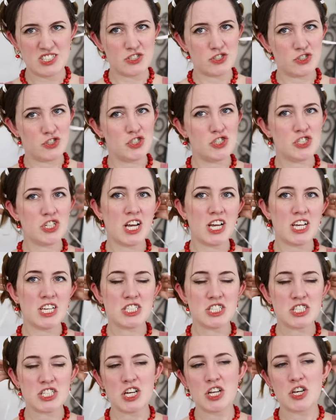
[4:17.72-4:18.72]
It's
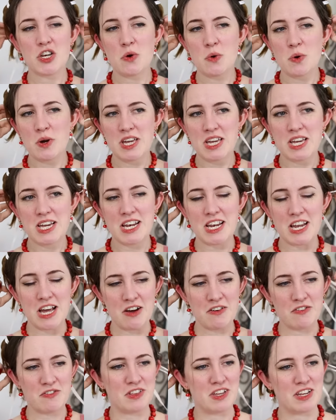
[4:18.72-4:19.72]
just annoying
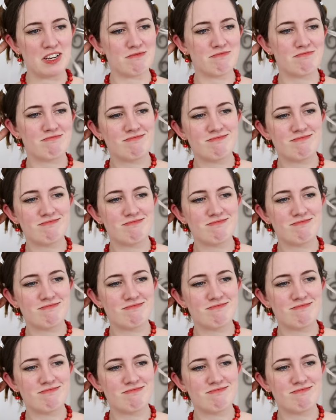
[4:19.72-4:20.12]
enough that